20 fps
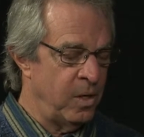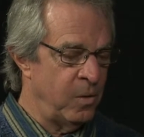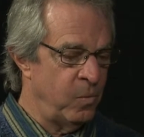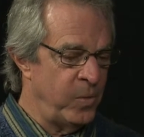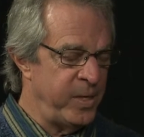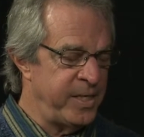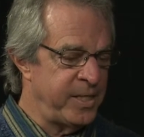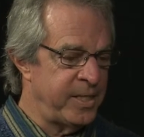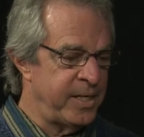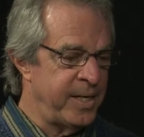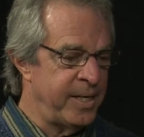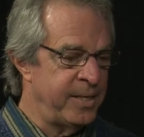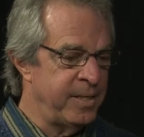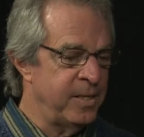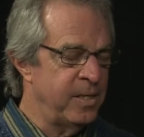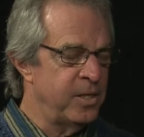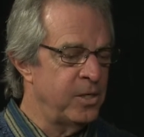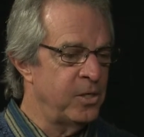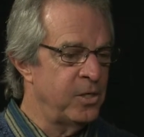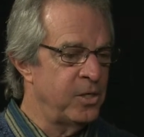We
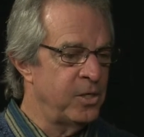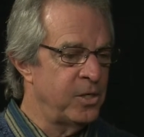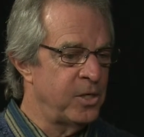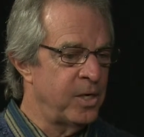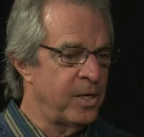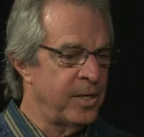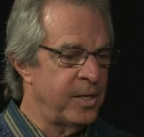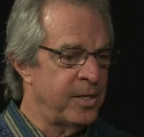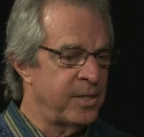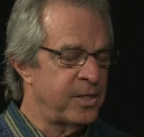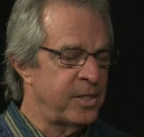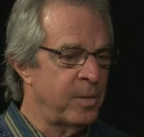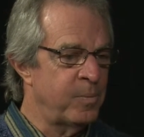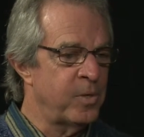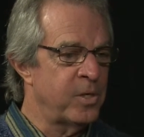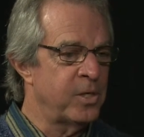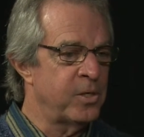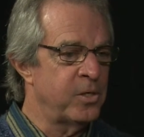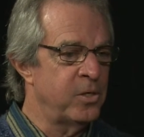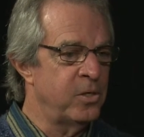send
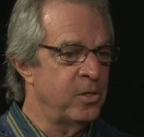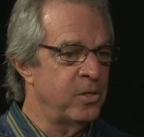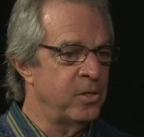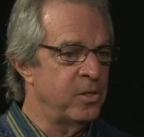some